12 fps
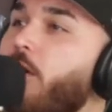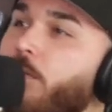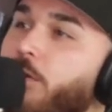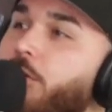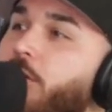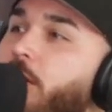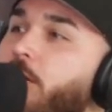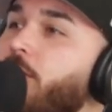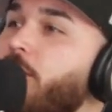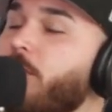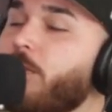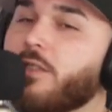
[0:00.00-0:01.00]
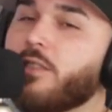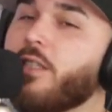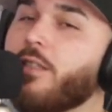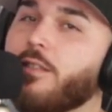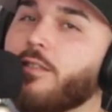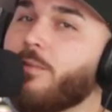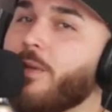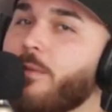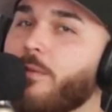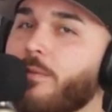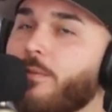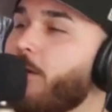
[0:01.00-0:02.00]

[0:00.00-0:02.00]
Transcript: I appreciate you. you should have been saying this, man.